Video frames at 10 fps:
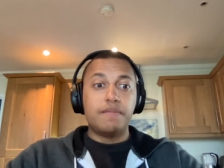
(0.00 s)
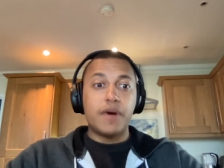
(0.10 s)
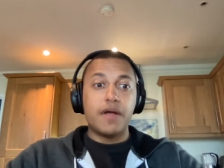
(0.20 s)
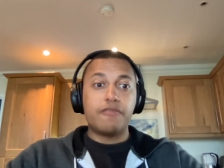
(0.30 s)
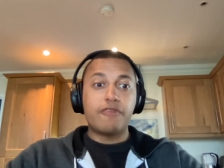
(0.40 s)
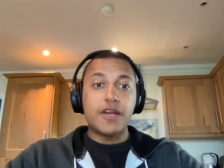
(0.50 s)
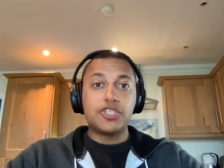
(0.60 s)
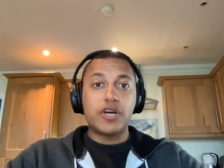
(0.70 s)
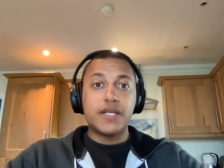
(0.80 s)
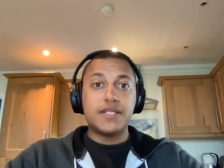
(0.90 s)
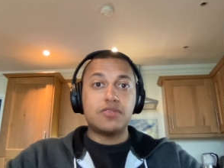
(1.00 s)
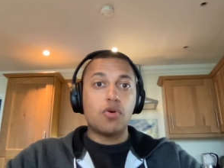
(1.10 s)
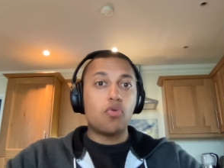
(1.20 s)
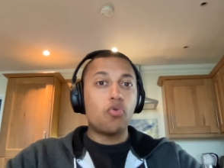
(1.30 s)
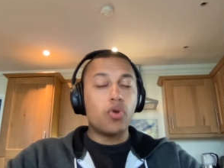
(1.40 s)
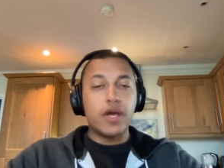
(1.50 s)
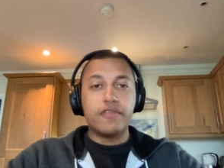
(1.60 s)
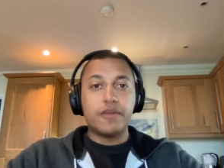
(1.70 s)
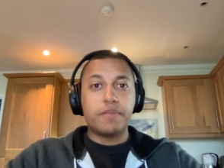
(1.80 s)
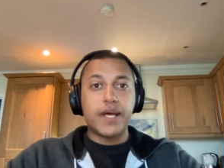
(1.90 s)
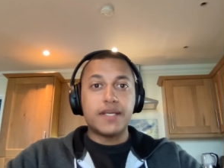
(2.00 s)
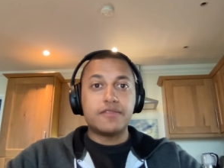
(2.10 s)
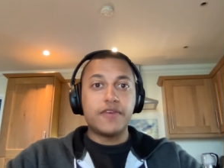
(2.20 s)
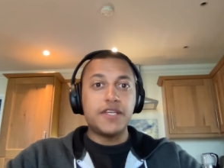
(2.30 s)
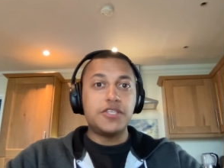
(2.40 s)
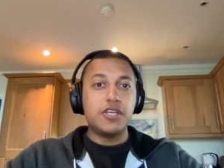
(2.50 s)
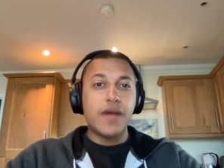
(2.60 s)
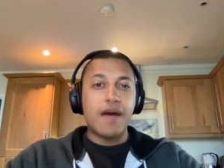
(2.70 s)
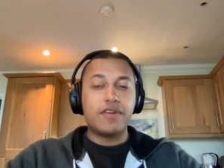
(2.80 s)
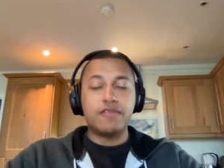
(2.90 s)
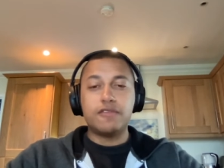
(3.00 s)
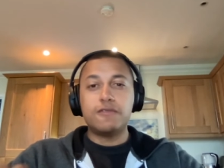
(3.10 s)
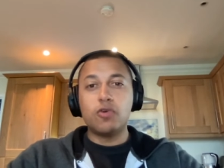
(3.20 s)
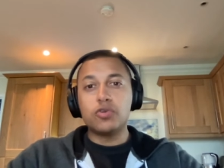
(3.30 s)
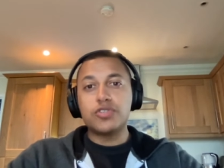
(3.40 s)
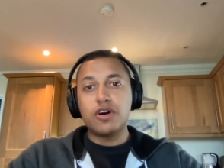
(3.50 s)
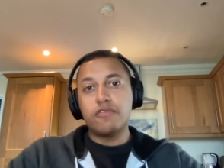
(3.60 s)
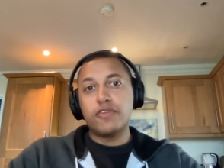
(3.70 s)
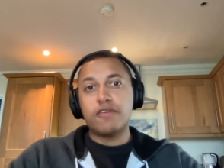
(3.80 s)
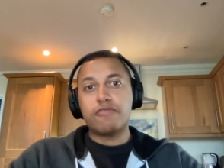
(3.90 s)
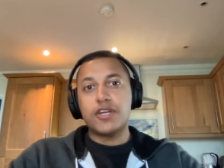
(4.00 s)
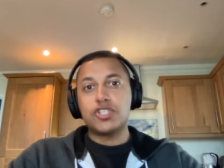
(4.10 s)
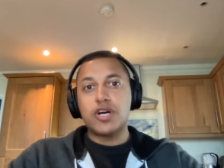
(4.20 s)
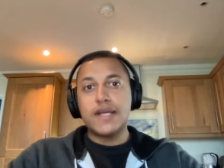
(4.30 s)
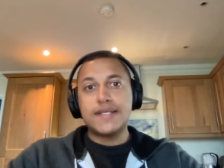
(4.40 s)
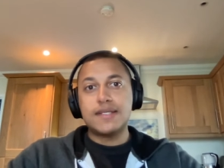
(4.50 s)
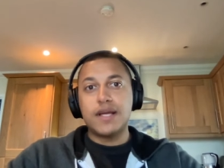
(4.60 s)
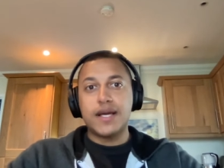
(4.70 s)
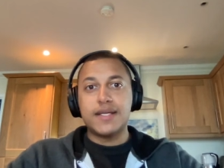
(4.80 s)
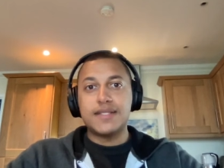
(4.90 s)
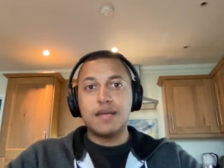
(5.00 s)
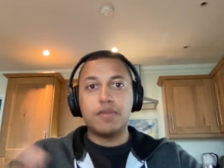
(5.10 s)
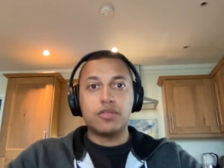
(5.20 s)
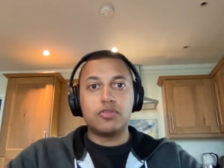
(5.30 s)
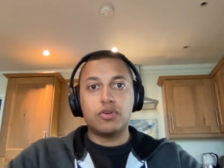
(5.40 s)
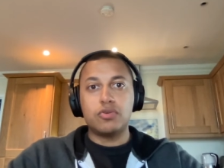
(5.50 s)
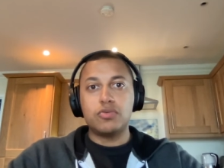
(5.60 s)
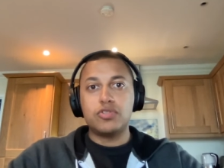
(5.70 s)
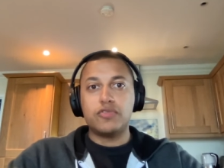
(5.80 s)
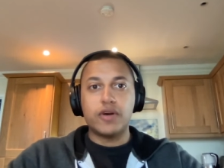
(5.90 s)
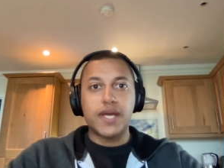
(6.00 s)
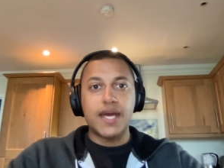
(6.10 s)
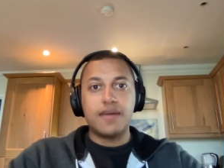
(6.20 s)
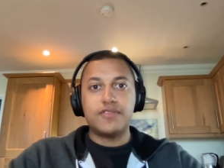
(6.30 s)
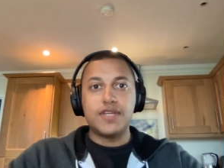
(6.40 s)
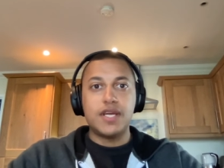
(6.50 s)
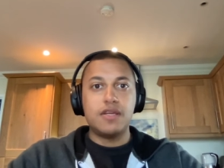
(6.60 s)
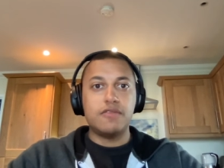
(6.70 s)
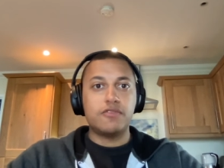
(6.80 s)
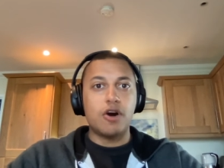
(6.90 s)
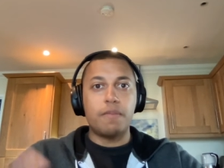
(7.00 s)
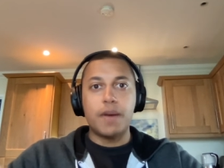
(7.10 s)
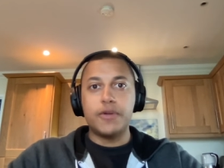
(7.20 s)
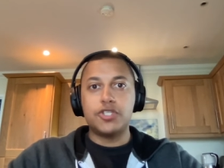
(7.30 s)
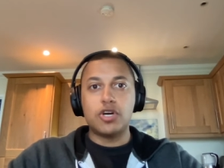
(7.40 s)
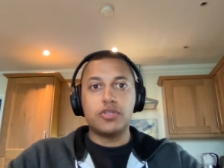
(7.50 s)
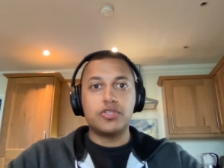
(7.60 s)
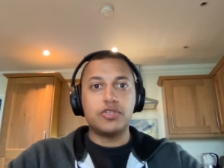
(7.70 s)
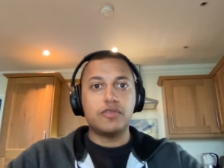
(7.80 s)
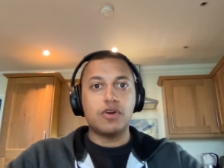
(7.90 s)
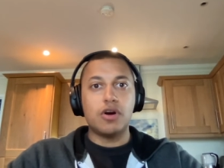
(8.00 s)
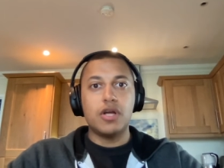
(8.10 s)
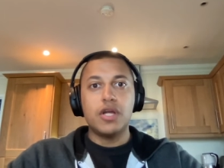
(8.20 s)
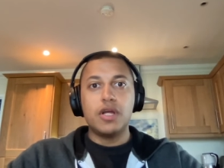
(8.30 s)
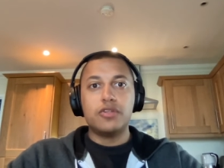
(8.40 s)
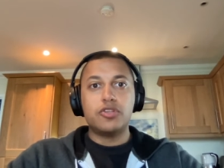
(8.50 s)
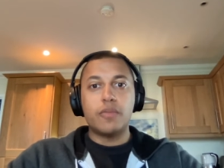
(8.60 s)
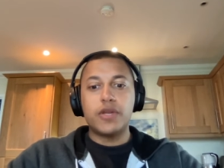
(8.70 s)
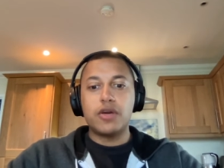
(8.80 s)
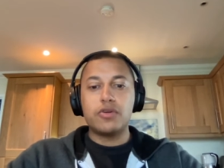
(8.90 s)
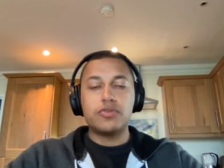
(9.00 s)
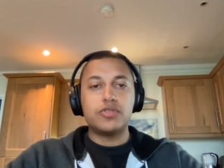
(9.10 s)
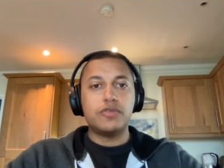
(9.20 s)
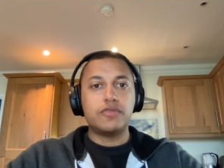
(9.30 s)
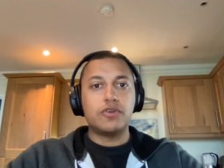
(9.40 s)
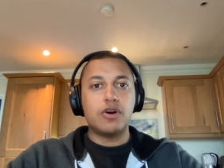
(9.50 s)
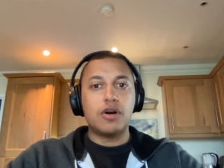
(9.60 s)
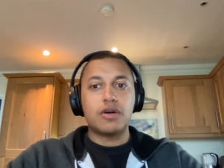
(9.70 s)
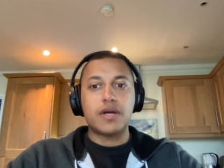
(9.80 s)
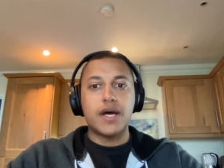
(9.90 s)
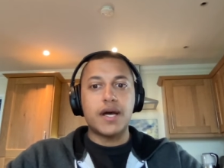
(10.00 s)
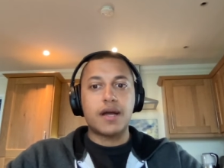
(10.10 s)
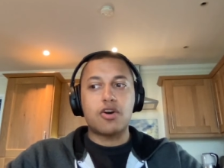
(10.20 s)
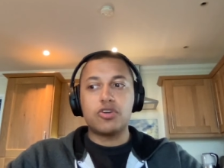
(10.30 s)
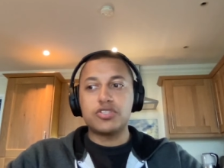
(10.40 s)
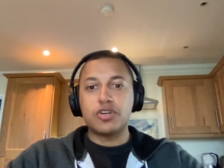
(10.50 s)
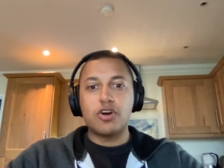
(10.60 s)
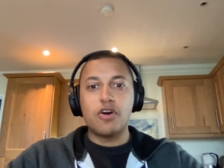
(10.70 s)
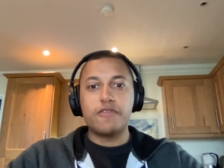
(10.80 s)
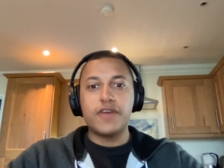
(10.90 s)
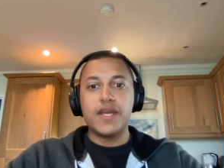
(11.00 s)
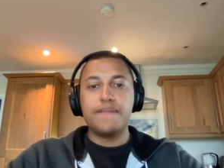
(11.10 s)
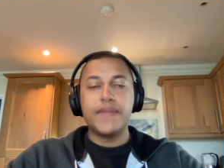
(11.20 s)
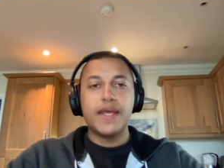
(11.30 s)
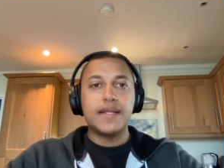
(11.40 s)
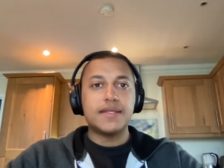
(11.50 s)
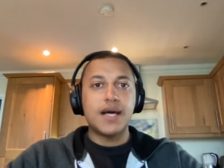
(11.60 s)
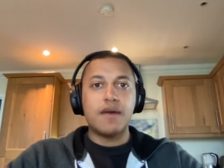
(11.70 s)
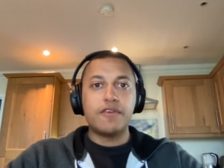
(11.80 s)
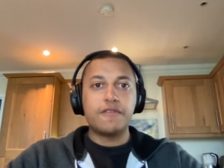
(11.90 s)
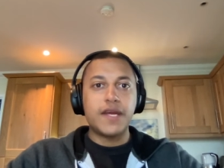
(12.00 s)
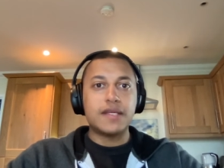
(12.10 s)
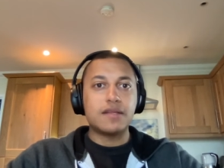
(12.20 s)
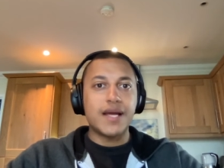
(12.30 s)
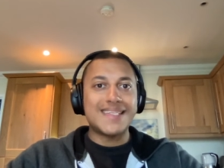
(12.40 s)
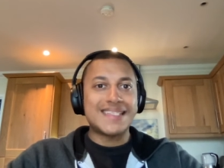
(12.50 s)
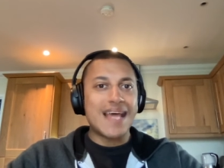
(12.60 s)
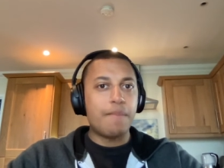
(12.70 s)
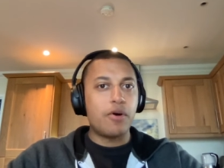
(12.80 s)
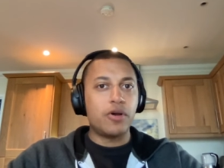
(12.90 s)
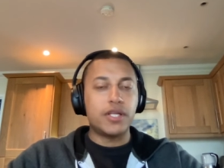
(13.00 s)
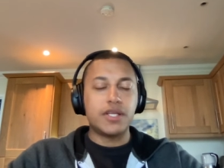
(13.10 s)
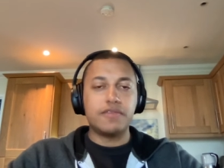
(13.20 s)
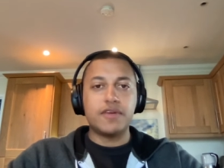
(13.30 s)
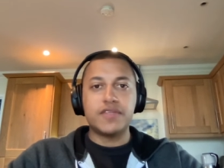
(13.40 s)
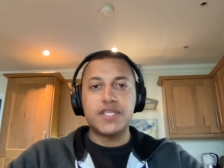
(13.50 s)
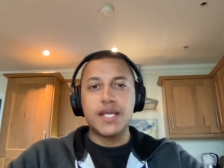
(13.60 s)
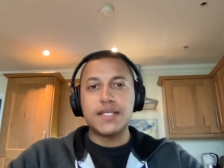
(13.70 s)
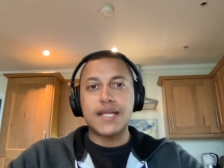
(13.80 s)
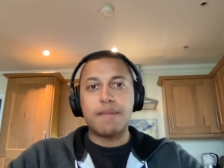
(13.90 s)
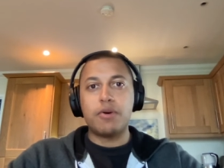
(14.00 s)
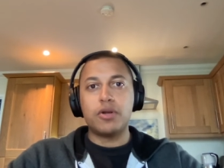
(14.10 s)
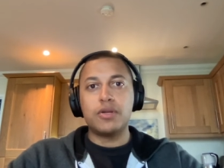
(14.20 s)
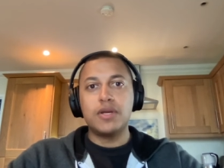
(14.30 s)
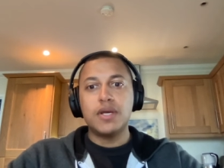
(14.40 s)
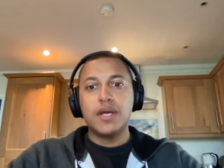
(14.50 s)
but franchises are all over the place. Things that you haven't even thought of that are franchises, like I said, McDonald's, you've got KFC, you've got Papa John's, you've got Domino's, you've got uh, Costa Coffee. There's other things like Snap On. I don't know if you've ever seen Snap On.